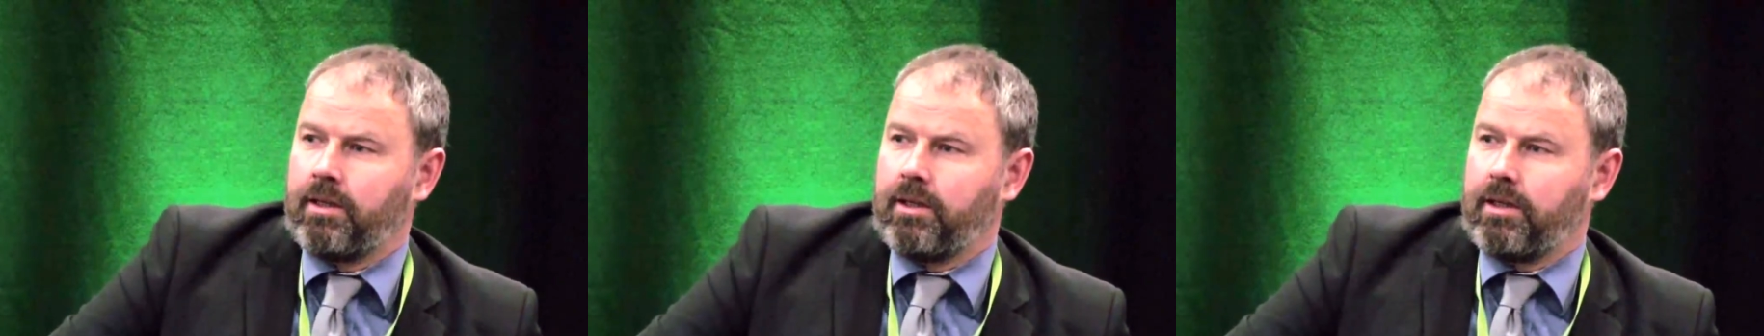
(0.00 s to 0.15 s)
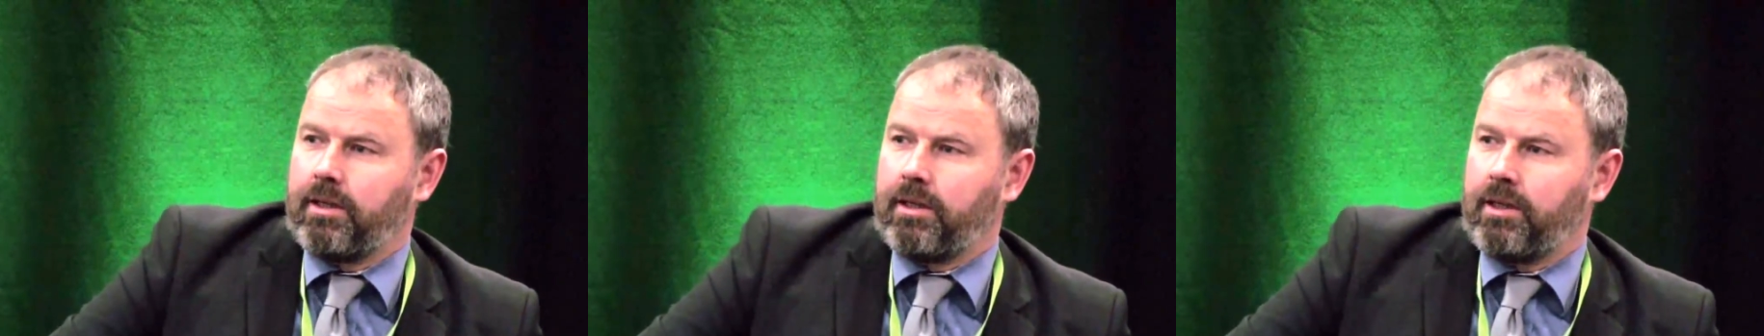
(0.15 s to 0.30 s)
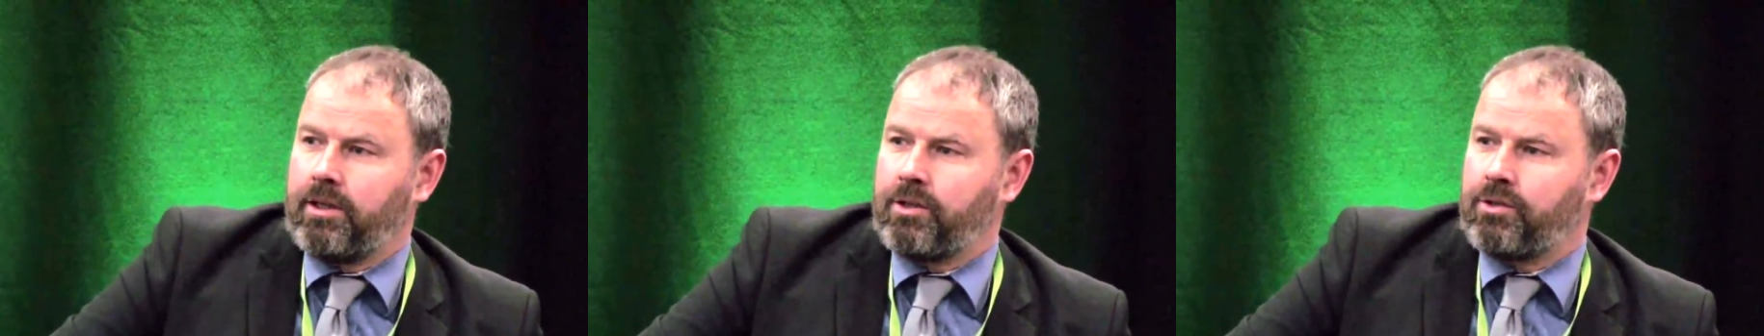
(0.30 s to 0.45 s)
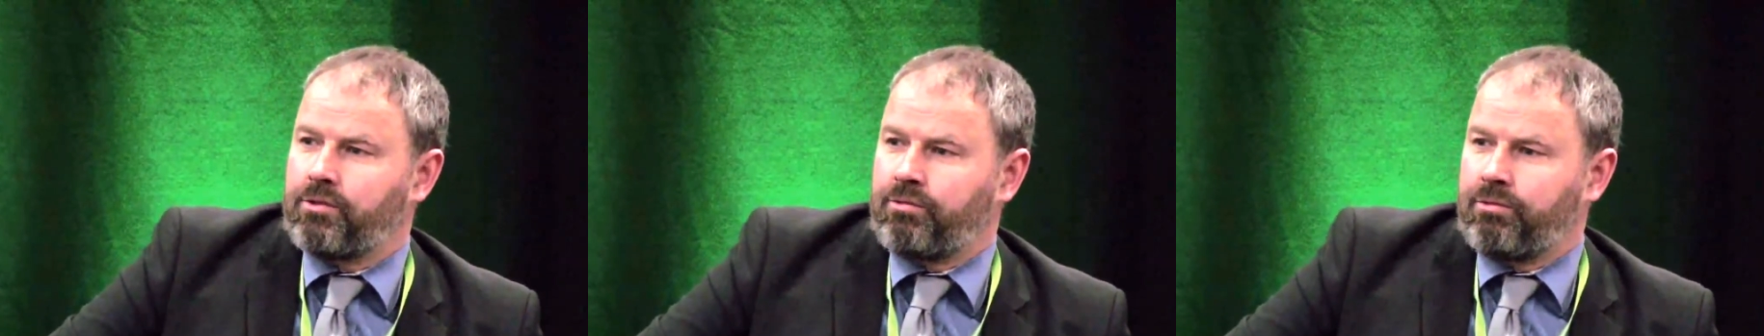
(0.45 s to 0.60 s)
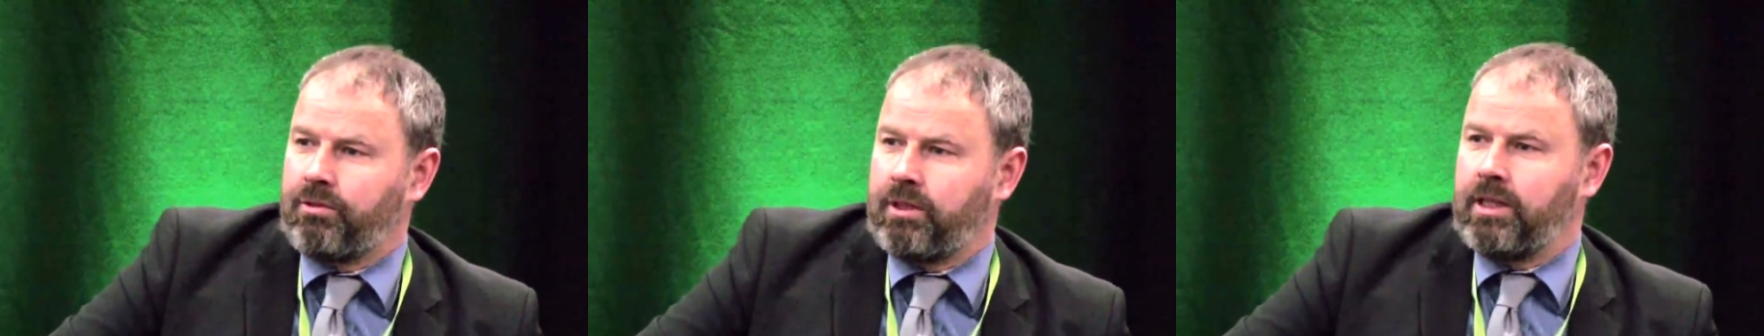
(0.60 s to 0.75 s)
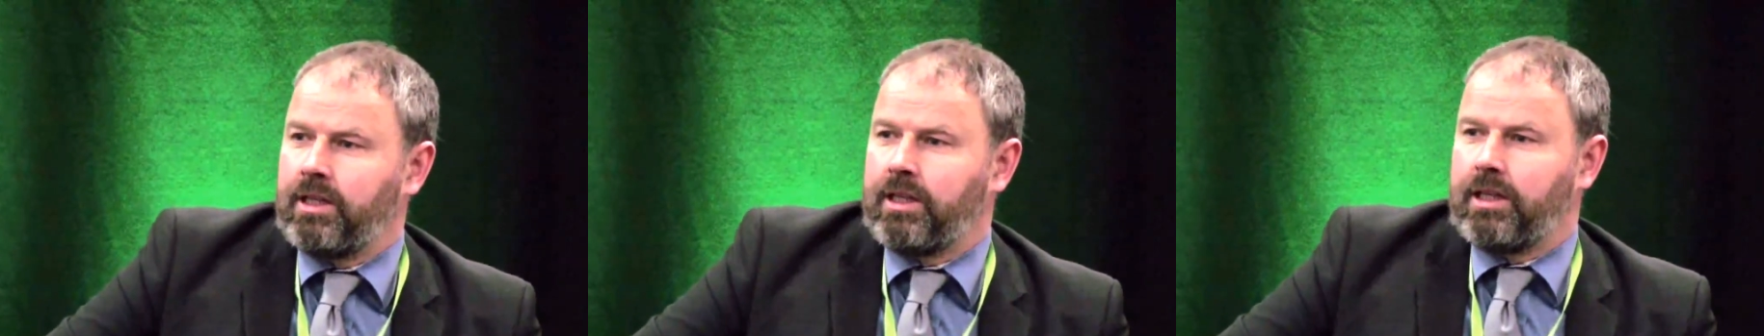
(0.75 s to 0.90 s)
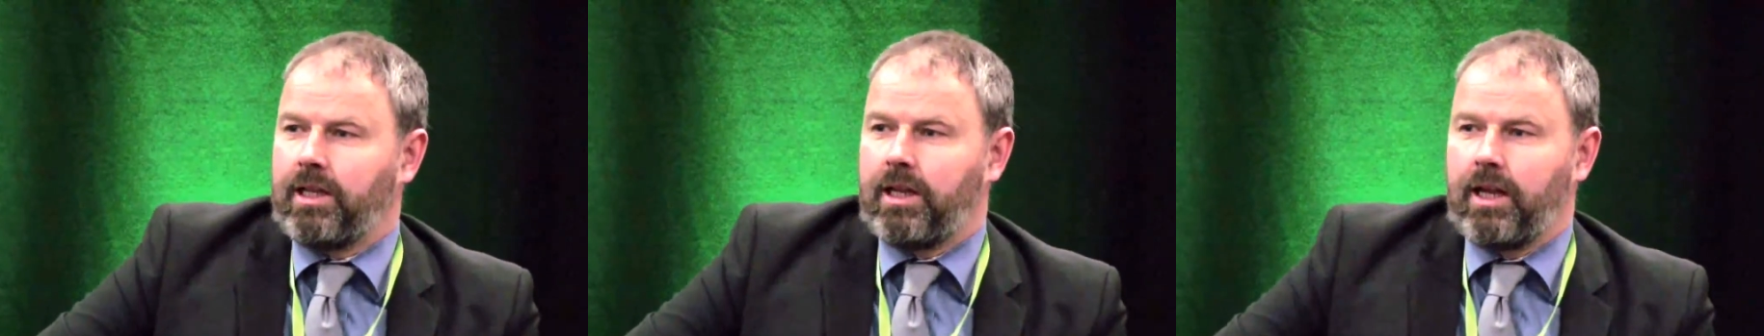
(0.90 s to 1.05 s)
it is
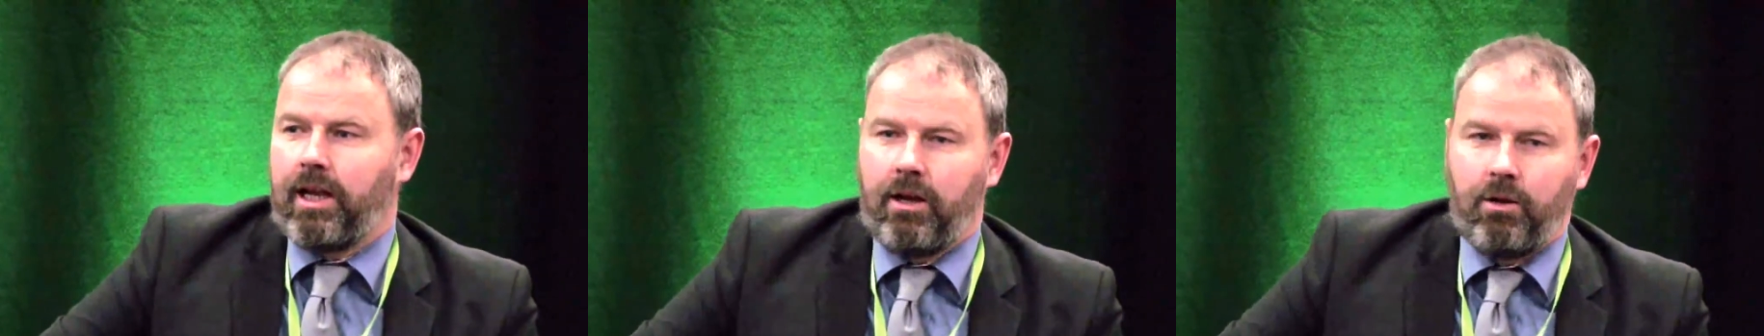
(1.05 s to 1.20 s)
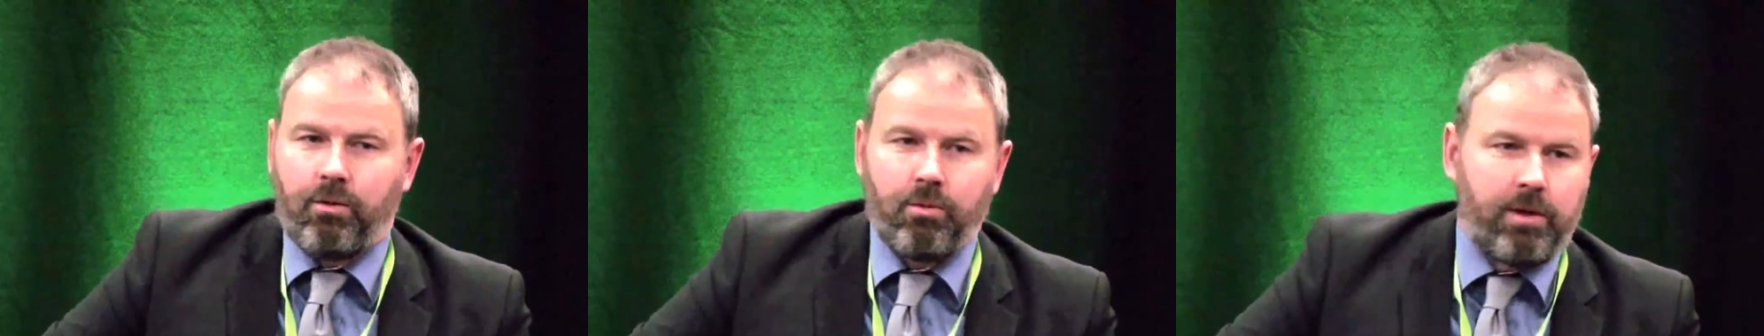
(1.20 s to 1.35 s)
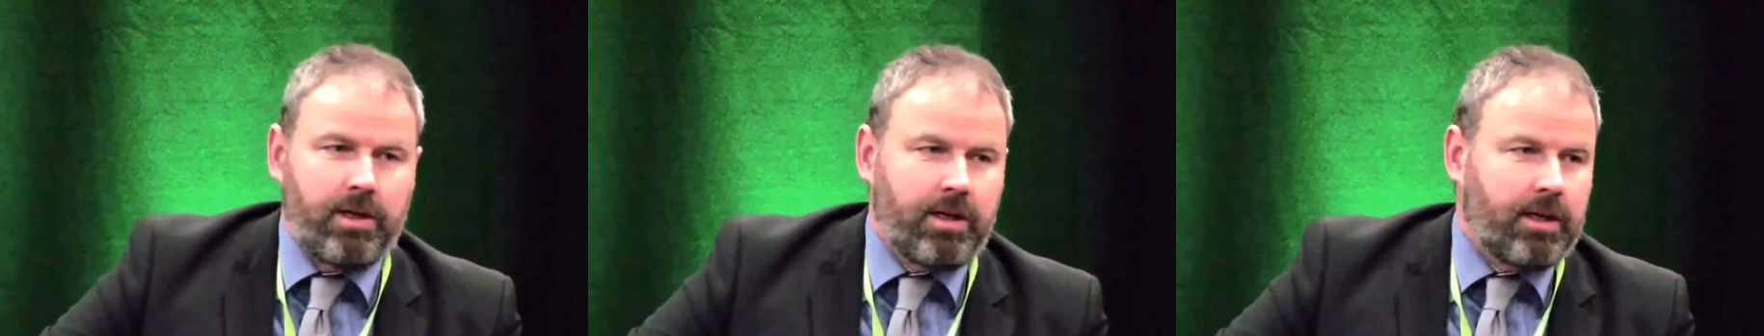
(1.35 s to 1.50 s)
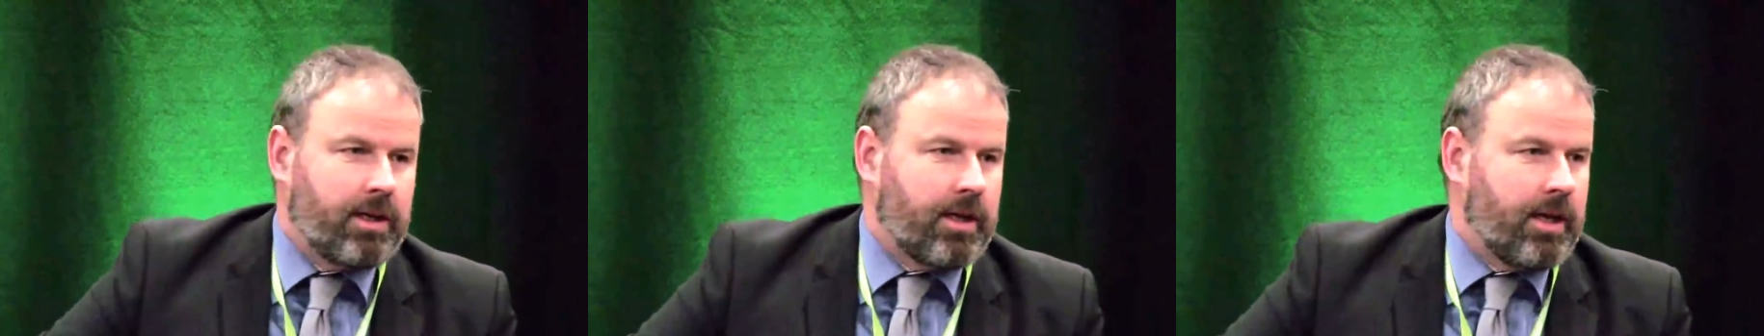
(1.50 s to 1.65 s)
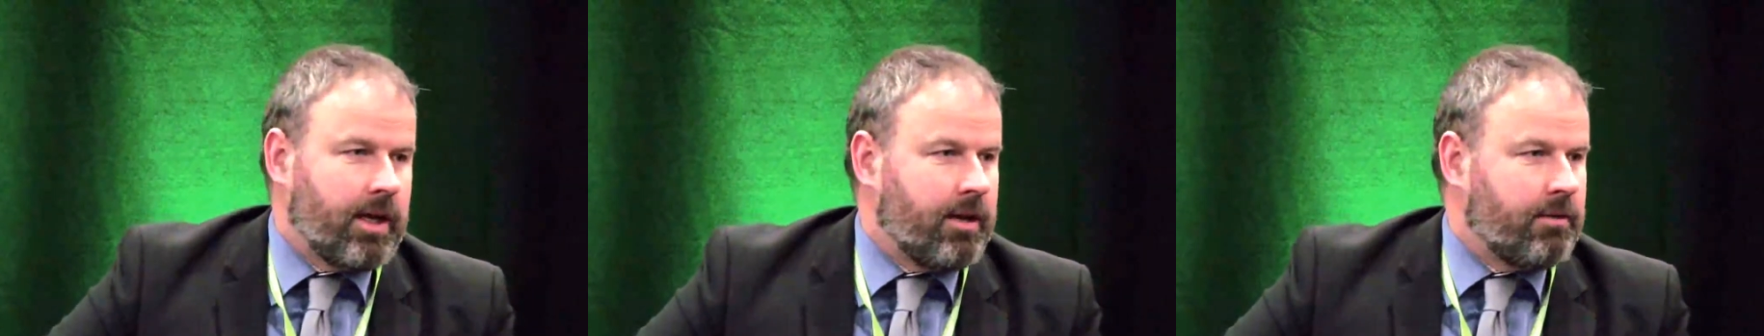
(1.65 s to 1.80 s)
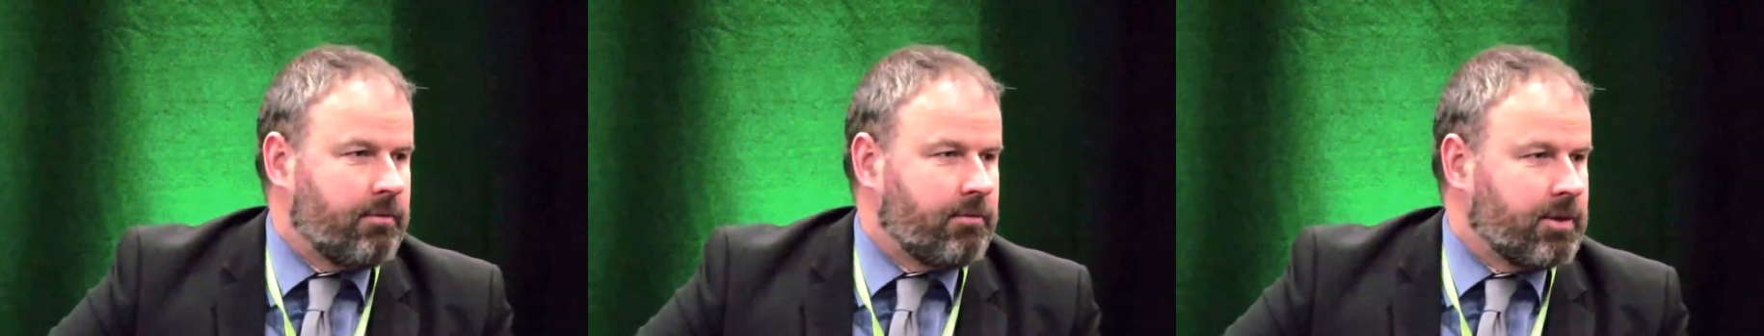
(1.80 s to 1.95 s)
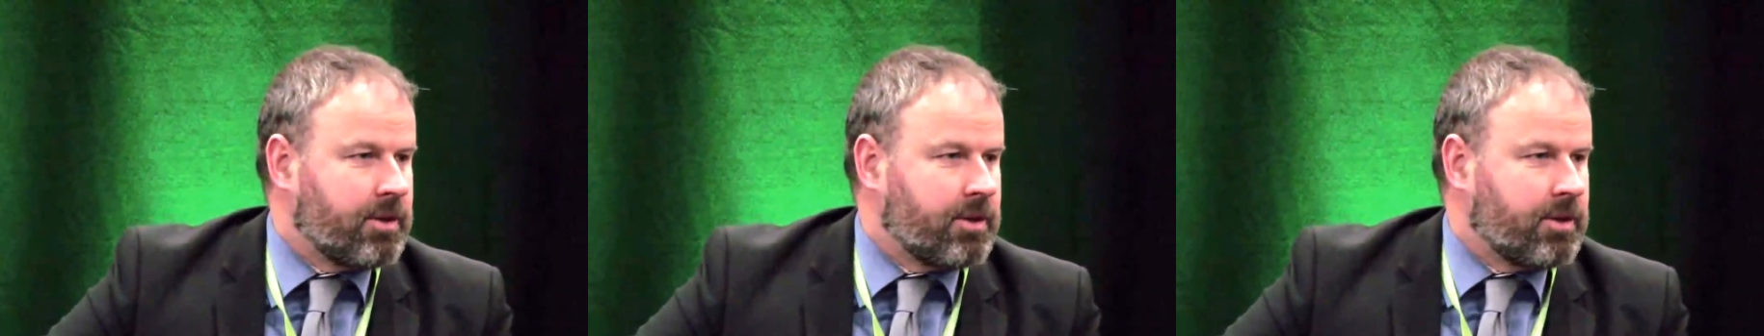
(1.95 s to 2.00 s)
really how we can